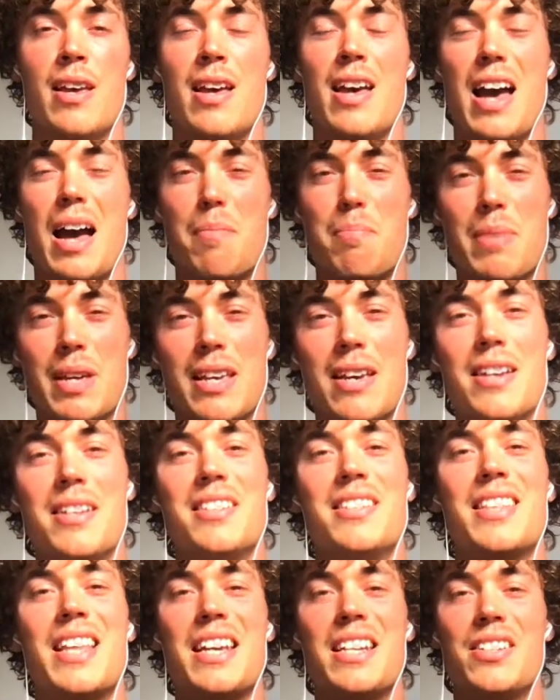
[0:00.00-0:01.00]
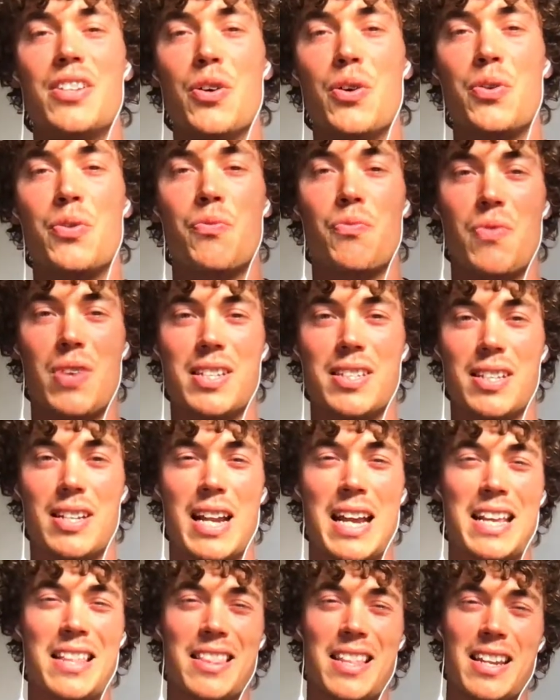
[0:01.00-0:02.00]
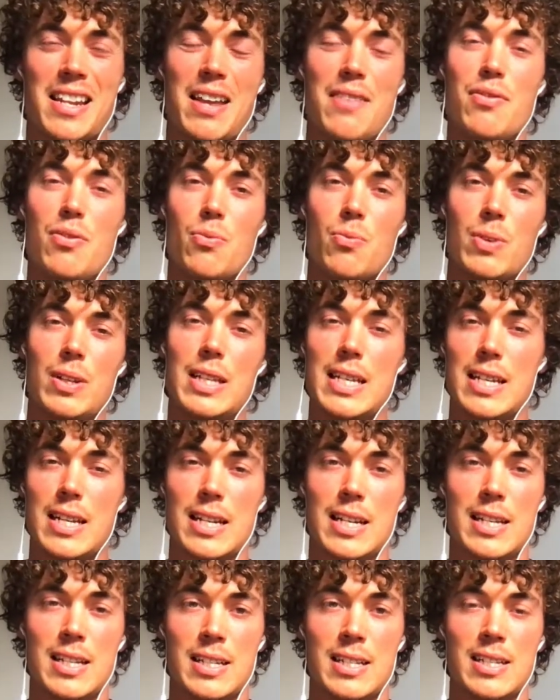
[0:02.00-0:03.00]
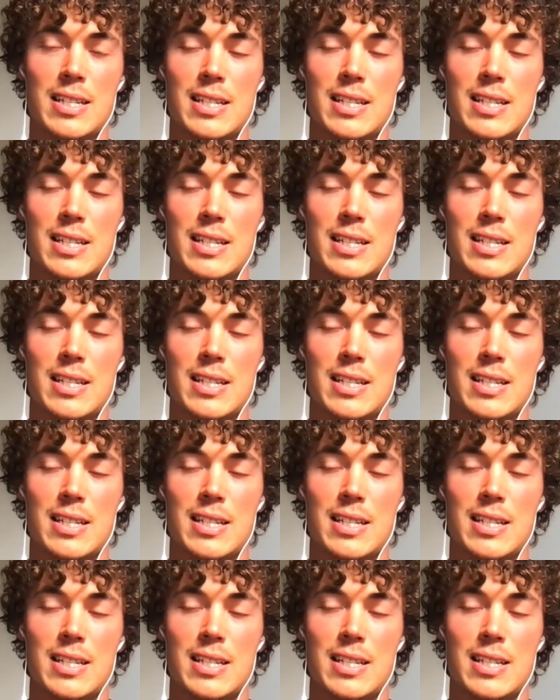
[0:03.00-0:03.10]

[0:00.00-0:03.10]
And because they don't resonate, they're never really going to